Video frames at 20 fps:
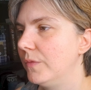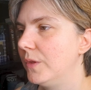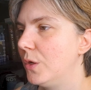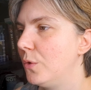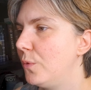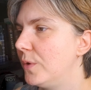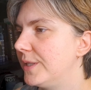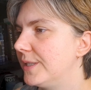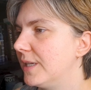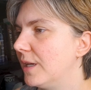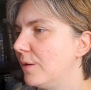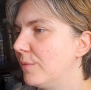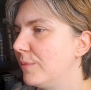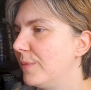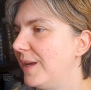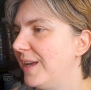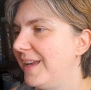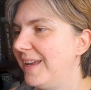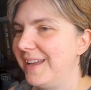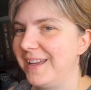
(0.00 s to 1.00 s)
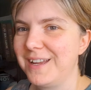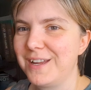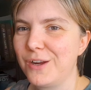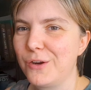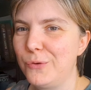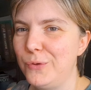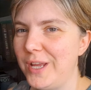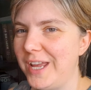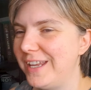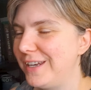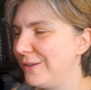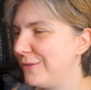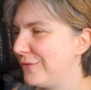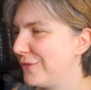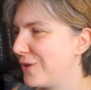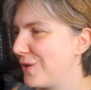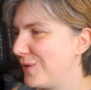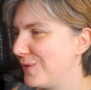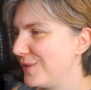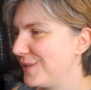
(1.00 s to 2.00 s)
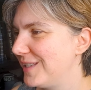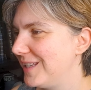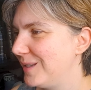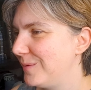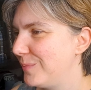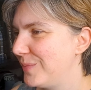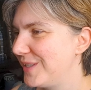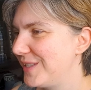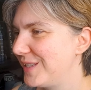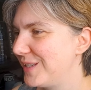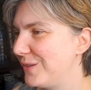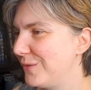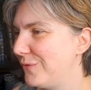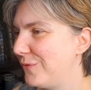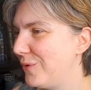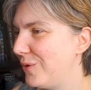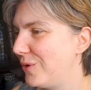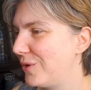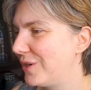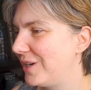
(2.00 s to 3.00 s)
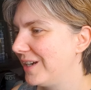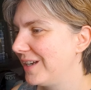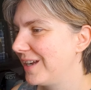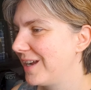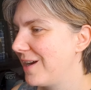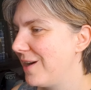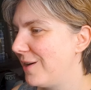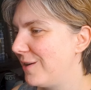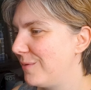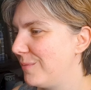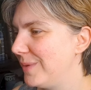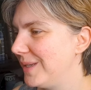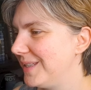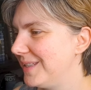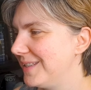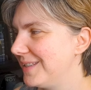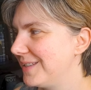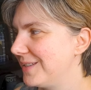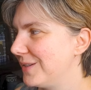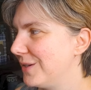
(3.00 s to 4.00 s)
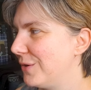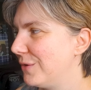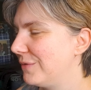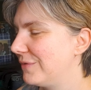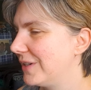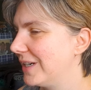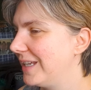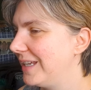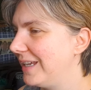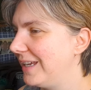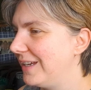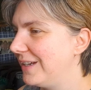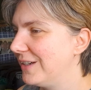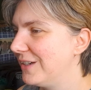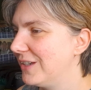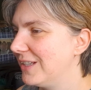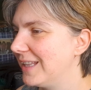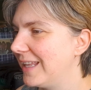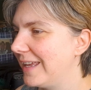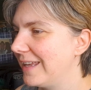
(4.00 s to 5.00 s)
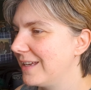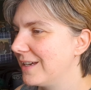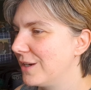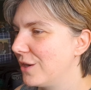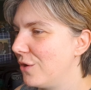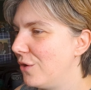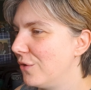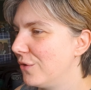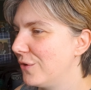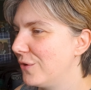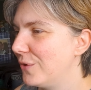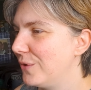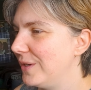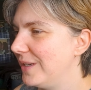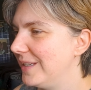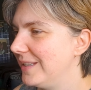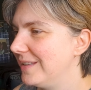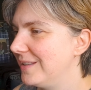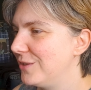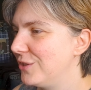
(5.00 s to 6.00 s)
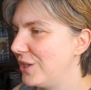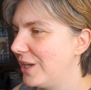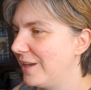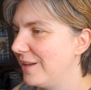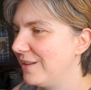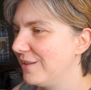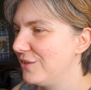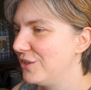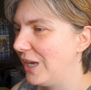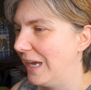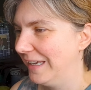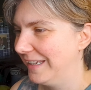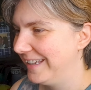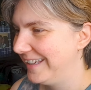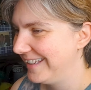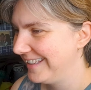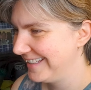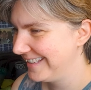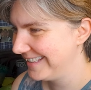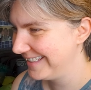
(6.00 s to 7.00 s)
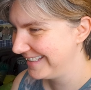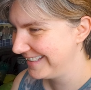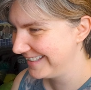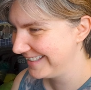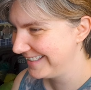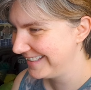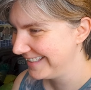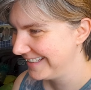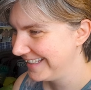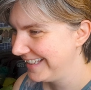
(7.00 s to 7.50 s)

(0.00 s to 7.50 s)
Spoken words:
with some creative concepts for garments over here, like concrete shell jacket,